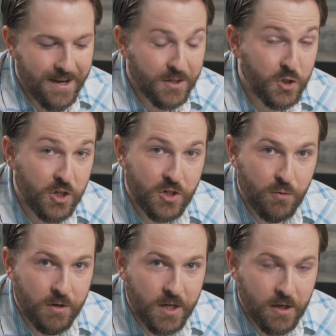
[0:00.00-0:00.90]
and just
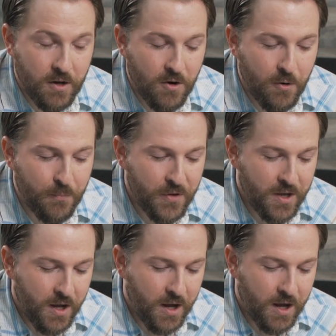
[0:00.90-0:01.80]
drinking at home.
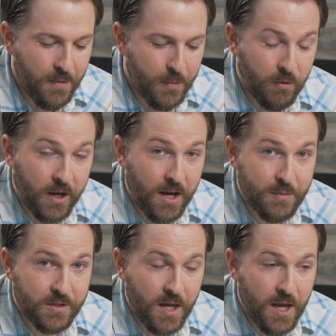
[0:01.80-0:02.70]
But what I
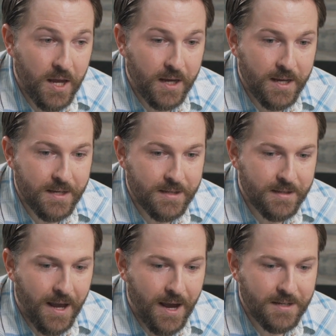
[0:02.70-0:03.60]
am saying is
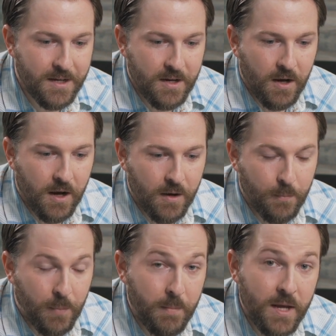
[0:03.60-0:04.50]
that
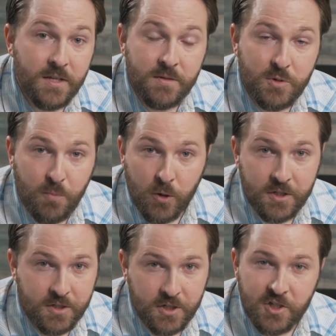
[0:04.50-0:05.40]
by making some smart
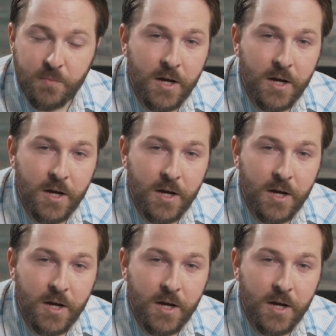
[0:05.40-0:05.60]
decisions,